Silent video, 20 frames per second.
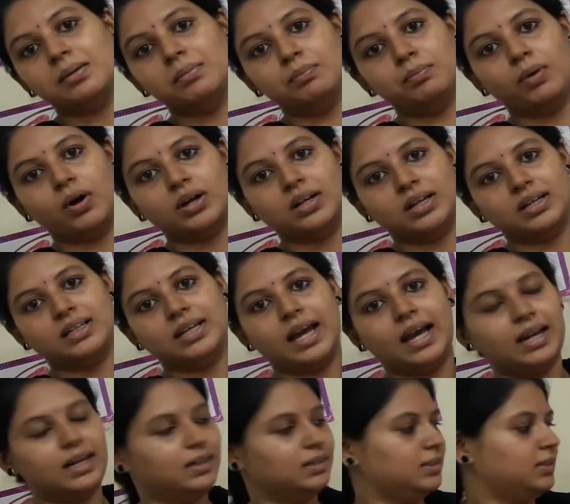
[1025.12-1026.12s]
important
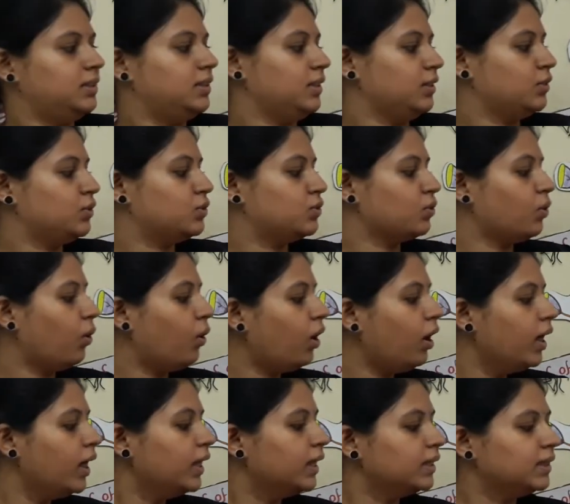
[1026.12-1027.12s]
characteristic.
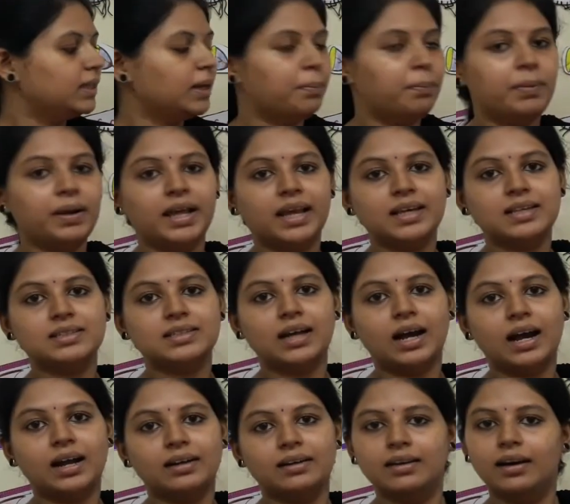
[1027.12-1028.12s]
So they are placed
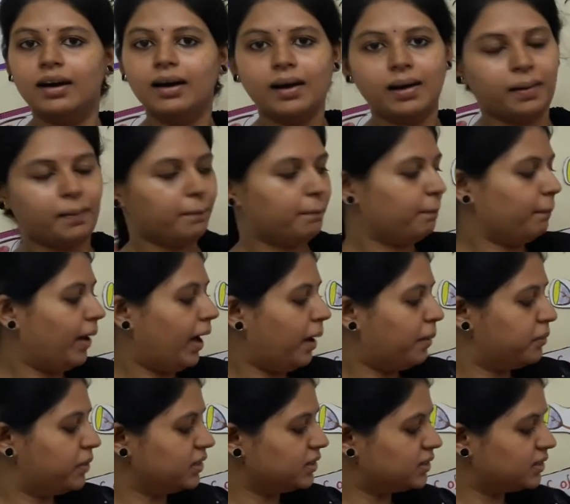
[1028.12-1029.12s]
under
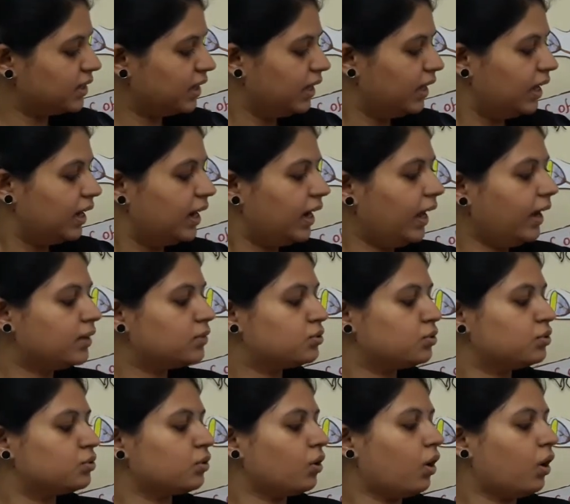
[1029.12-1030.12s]
mammals. Next
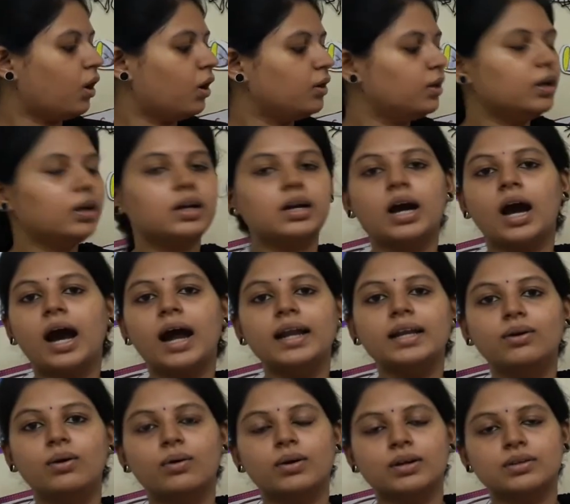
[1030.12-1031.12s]
is order
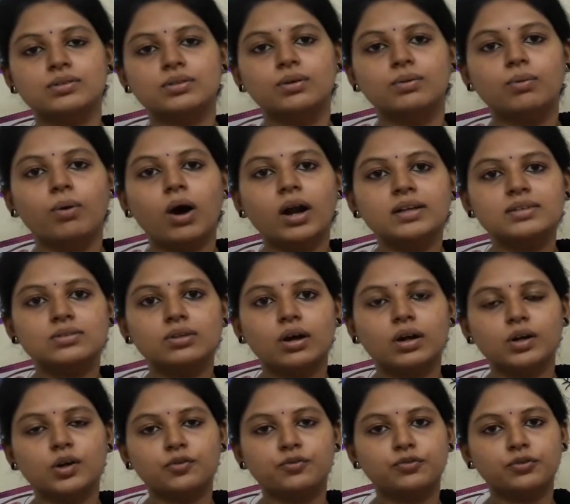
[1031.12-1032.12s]
carnivorous. Now what
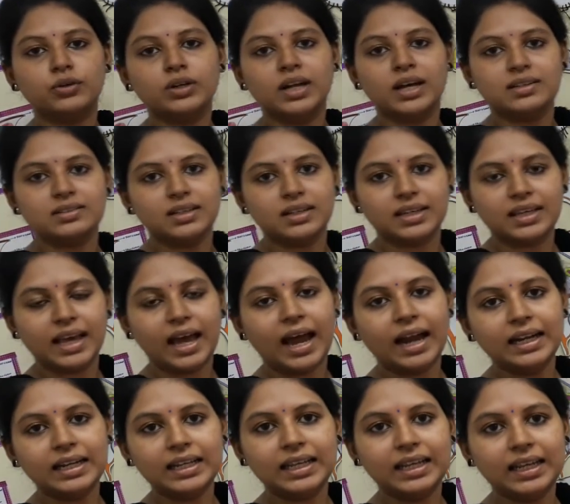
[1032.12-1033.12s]
sort of food does a
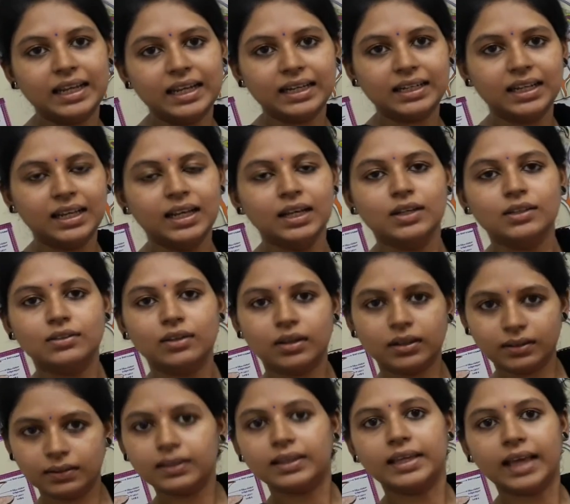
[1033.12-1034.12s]
cat eat?
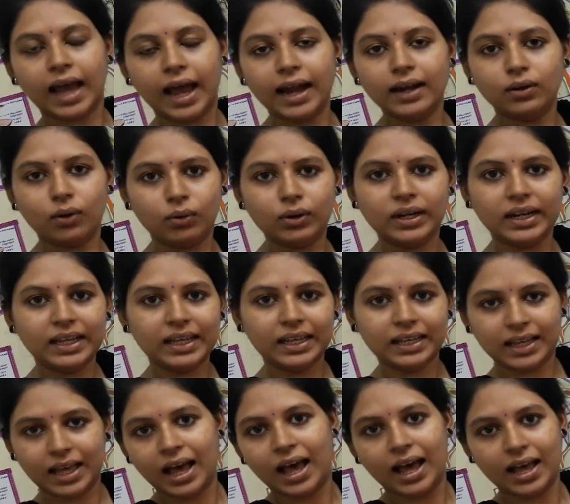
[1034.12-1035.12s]
So cat
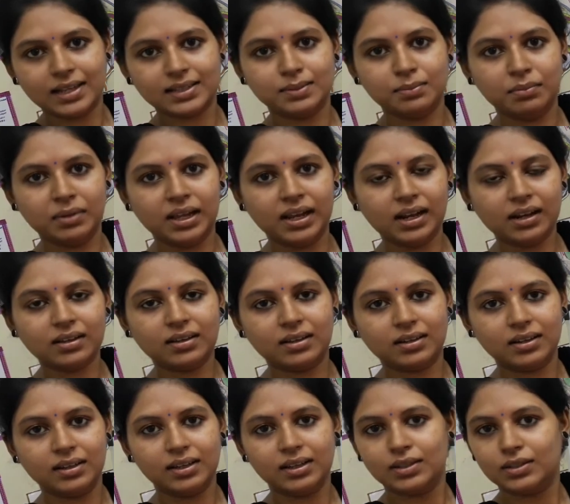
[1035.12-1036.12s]
only has
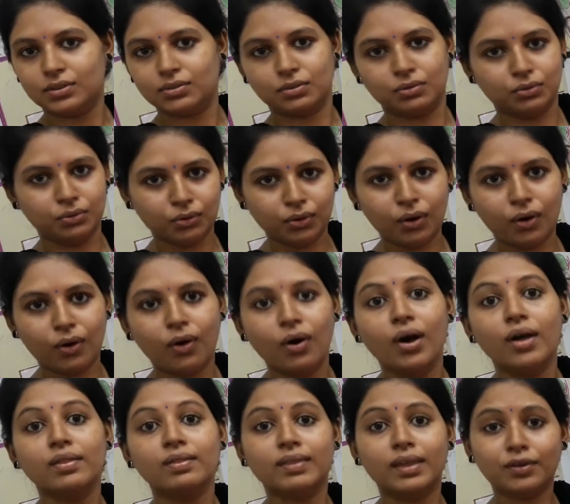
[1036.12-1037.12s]
milk. So
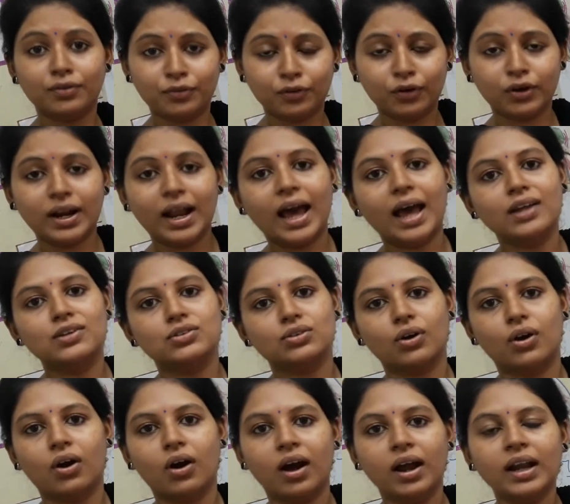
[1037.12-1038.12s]
no, they forage
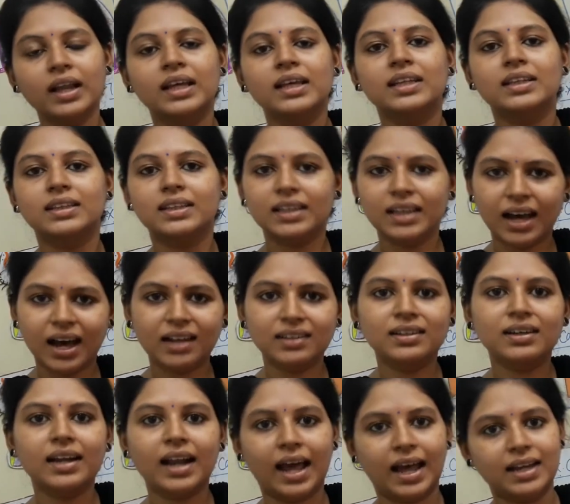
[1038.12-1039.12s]
on the other
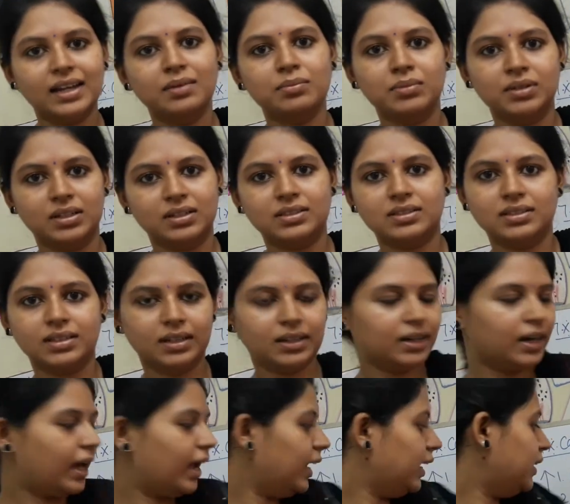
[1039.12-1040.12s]
animals,
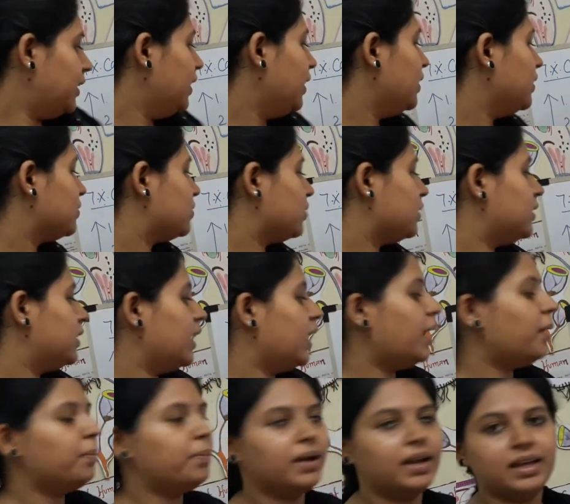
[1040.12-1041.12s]
right? So they
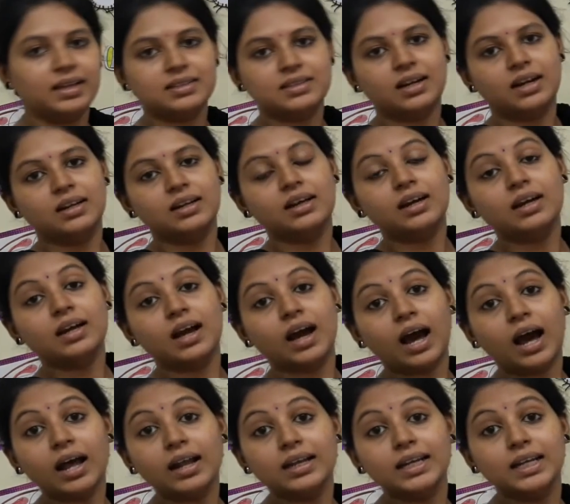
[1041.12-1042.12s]
are placed under
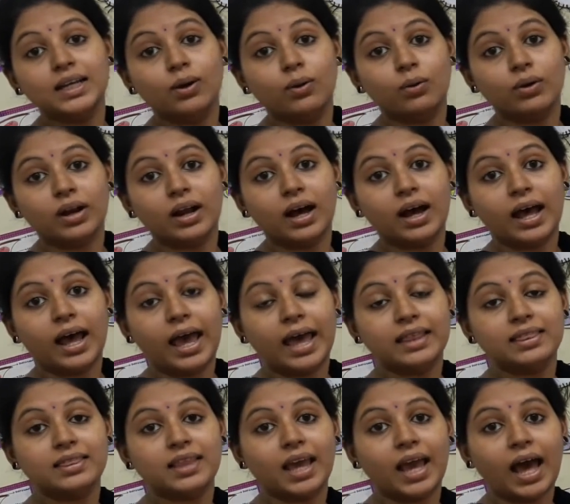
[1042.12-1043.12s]
carnivora,
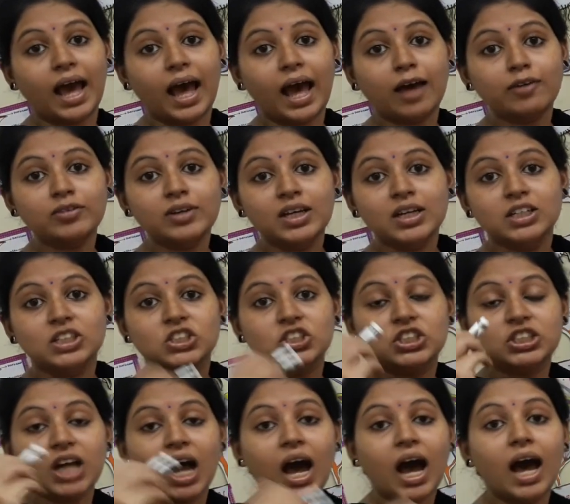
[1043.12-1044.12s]
and they have
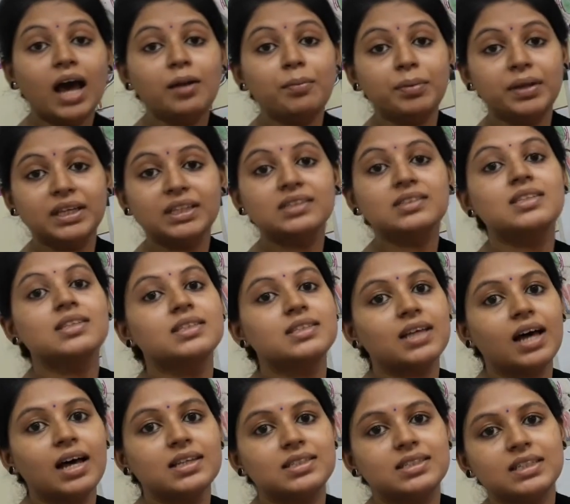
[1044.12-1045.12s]
sharp
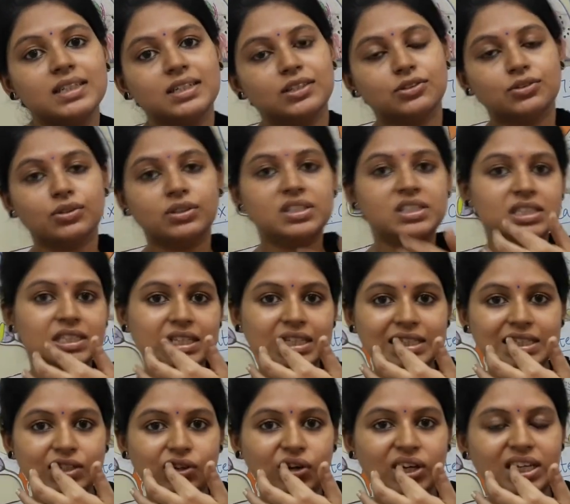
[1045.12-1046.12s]
incisors teeth. So this
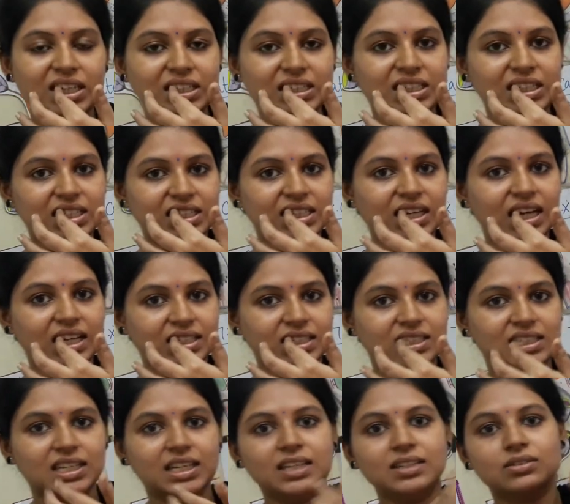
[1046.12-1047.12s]
is your
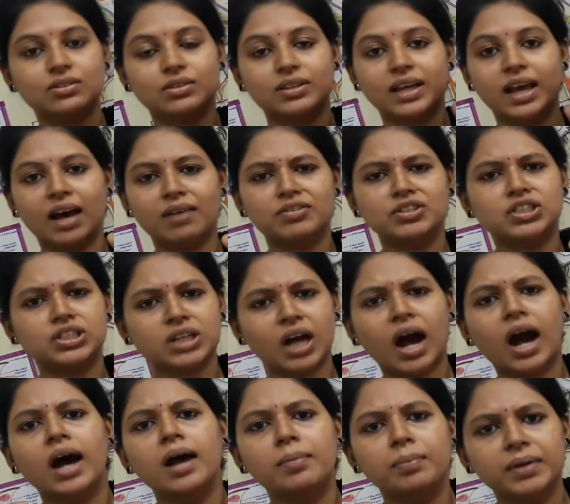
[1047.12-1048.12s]
incisors teeth. So they have a
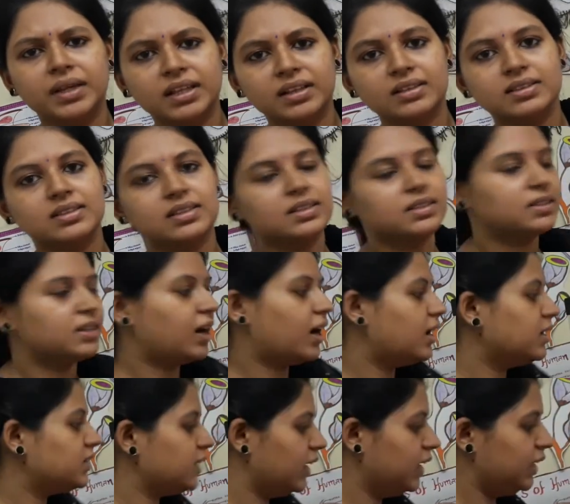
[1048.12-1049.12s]
sharp
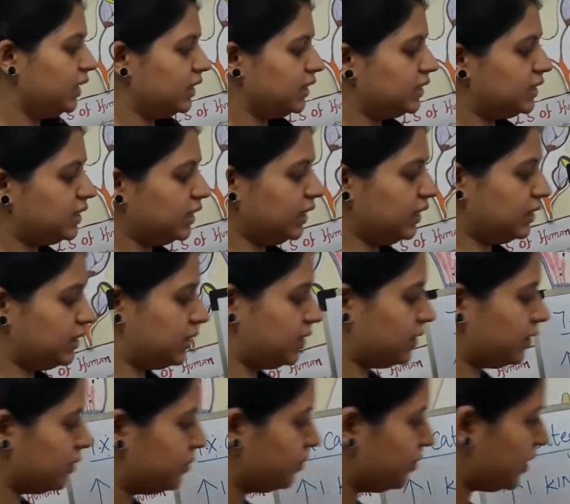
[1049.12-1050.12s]
incisors teeth,